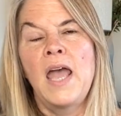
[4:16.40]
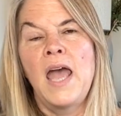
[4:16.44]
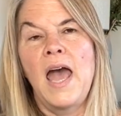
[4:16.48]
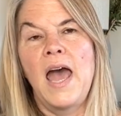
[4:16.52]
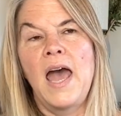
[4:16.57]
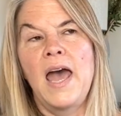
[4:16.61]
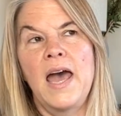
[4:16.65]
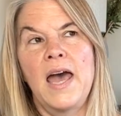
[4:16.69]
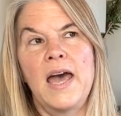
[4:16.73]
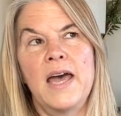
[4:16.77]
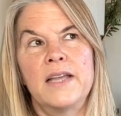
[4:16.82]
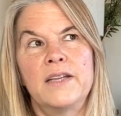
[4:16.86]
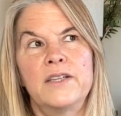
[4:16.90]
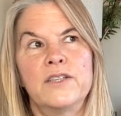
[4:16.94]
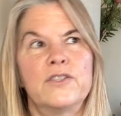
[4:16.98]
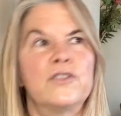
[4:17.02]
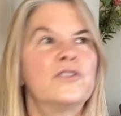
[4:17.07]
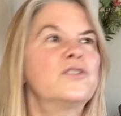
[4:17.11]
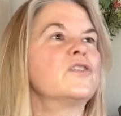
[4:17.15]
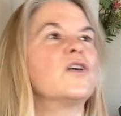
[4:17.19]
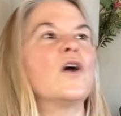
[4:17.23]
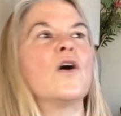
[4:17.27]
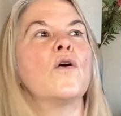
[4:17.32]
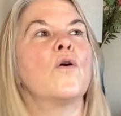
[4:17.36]
And
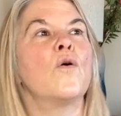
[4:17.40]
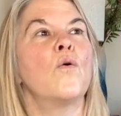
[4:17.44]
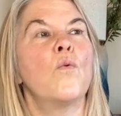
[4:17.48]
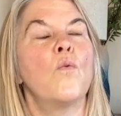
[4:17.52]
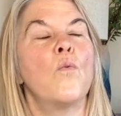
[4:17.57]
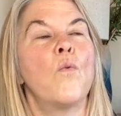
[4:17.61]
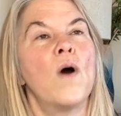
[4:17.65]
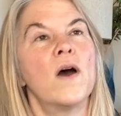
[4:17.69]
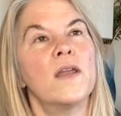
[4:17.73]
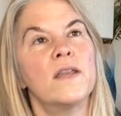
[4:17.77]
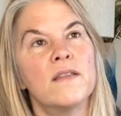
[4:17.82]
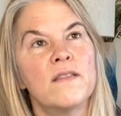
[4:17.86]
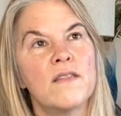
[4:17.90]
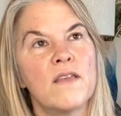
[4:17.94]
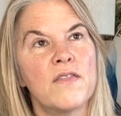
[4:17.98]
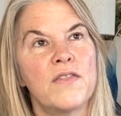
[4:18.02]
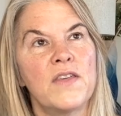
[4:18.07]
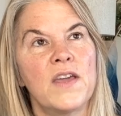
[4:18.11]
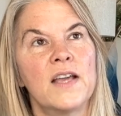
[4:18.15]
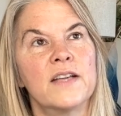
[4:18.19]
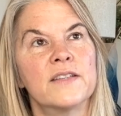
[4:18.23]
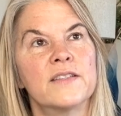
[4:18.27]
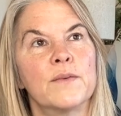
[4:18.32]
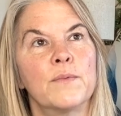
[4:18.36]
so one of the
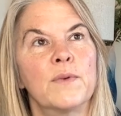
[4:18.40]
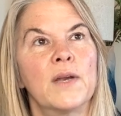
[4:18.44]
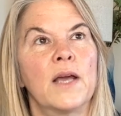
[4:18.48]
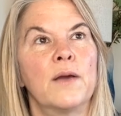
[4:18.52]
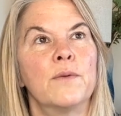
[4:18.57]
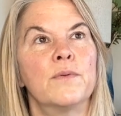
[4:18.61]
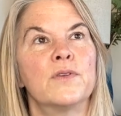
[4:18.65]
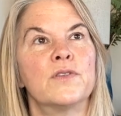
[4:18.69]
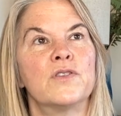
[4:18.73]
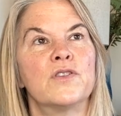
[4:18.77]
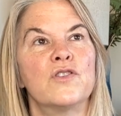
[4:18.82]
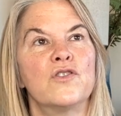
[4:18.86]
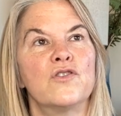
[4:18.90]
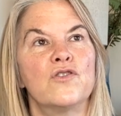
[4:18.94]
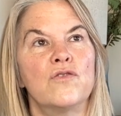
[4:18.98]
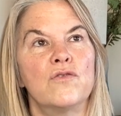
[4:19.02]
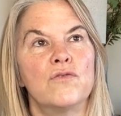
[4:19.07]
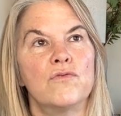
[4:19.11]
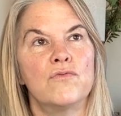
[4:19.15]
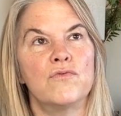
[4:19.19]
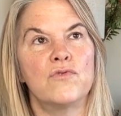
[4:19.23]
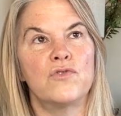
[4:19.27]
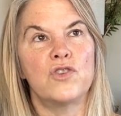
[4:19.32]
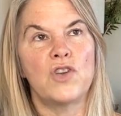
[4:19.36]
things that when I was
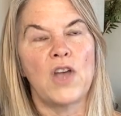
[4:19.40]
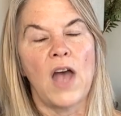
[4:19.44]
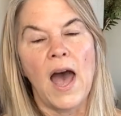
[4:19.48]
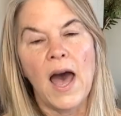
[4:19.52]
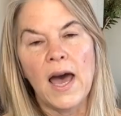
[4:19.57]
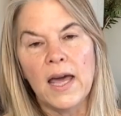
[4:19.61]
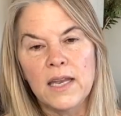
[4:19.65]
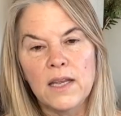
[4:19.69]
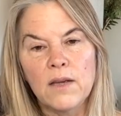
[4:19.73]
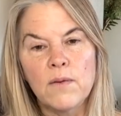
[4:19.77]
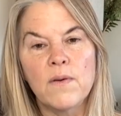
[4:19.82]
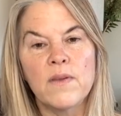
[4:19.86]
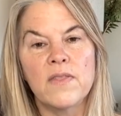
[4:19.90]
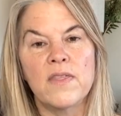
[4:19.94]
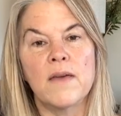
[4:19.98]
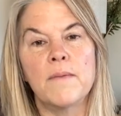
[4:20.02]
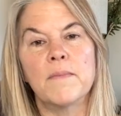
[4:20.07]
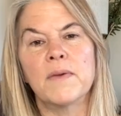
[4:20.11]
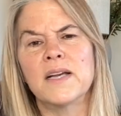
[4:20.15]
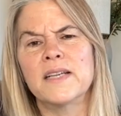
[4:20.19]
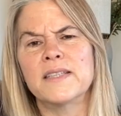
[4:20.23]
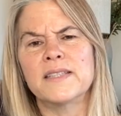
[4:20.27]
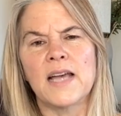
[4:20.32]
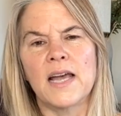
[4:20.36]
chatting with
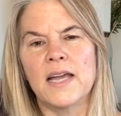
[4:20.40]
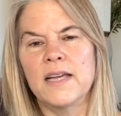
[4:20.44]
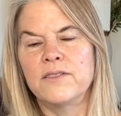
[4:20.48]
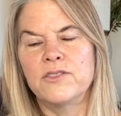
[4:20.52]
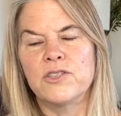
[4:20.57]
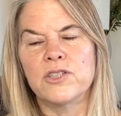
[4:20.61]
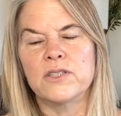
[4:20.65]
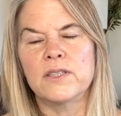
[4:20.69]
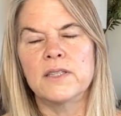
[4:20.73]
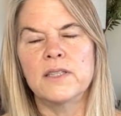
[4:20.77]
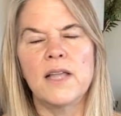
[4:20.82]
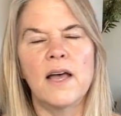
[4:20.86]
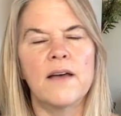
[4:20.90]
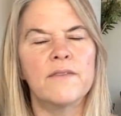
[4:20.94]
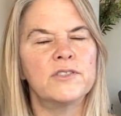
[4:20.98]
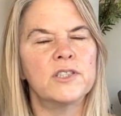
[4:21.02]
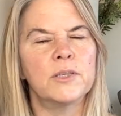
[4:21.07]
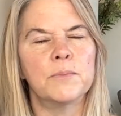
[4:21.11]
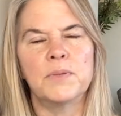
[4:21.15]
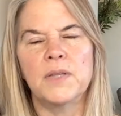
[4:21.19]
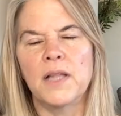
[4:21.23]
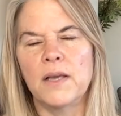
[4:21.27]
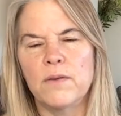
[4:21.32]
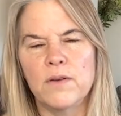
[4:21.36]
them, because I just love to
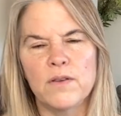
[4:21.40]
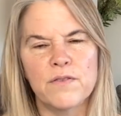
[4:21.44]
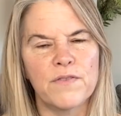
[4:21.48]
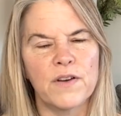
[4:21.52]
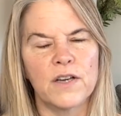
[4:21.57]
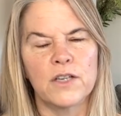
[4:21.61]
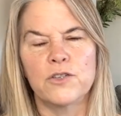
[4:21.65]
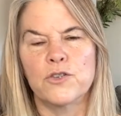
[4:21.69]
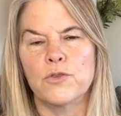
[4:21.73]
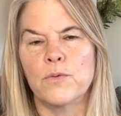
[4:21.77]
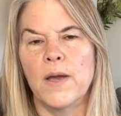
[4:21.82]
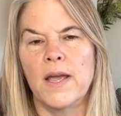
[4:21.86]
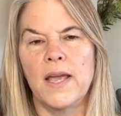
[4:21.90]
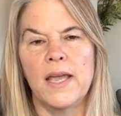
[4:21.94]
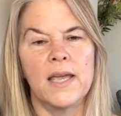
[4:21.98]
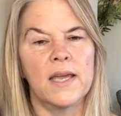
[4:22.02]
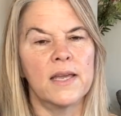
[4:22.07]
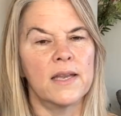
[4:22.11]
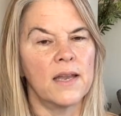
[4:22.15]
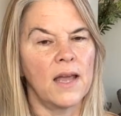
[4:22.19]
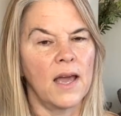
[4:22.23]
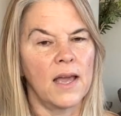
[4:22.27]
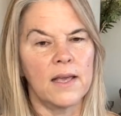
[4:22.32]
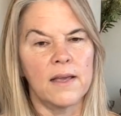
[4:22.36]
play with feng shui,
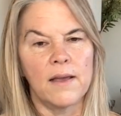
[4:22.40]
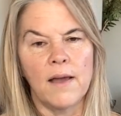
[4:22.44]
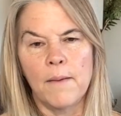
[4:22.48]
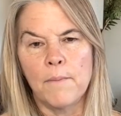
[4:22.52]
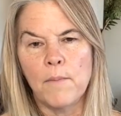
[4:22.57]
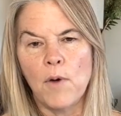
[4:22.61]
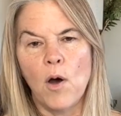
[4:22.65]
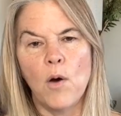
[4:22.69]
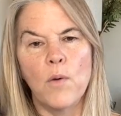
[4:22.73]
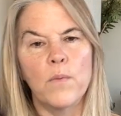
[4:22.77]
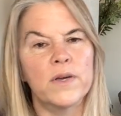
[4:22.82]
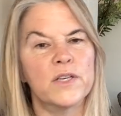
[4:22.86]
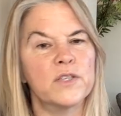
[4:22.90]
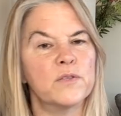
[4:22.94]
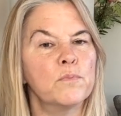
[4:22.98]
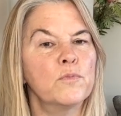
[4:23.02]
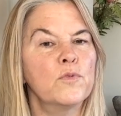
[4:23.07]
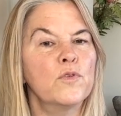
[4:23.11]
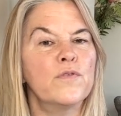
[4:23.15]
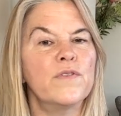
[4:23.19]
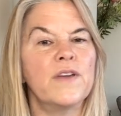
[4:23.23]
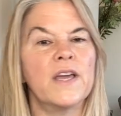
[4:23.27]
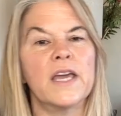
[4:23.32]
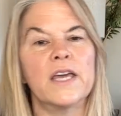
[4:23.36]
and I'm always
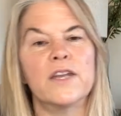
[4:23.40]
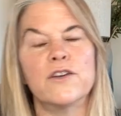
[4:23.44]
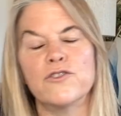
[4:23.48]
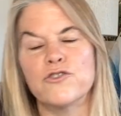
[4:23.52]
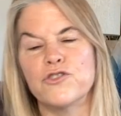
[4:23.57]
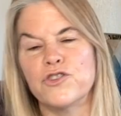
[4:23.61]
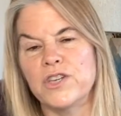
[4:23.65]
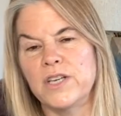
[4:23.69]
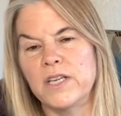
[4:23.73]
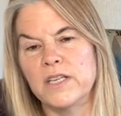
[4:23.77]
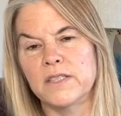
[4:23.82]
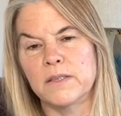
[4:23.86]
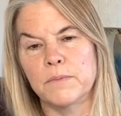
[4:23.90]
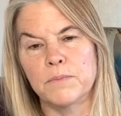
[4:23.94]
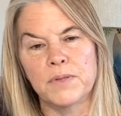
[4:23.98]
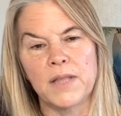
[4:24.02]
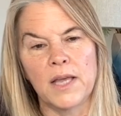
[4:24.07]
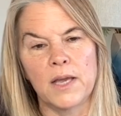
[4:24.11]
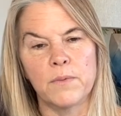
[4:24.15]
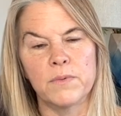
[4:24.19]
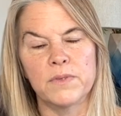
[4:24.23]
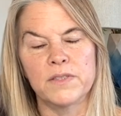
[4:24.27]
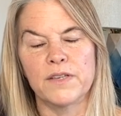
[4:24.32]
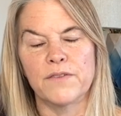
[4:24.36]
moving energies and
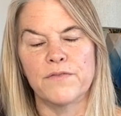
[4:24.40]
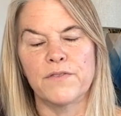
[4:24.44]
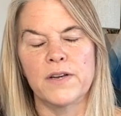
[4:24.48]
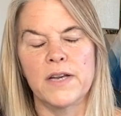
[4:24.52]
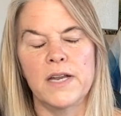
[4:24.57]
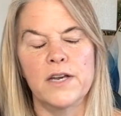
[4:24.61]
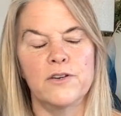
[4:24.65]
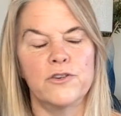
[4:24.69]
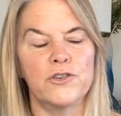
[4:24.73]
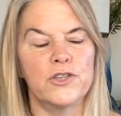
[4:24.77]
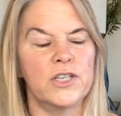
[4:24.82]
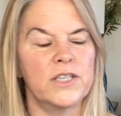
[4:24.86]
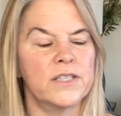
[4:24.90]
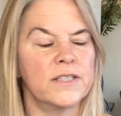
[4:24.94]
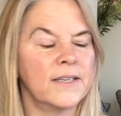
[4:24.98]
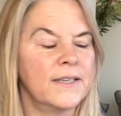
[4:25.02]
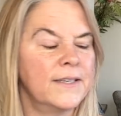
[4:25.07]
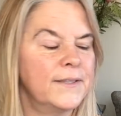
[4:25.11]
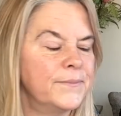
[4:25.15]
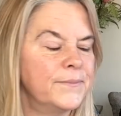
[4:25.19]
playing with different energies,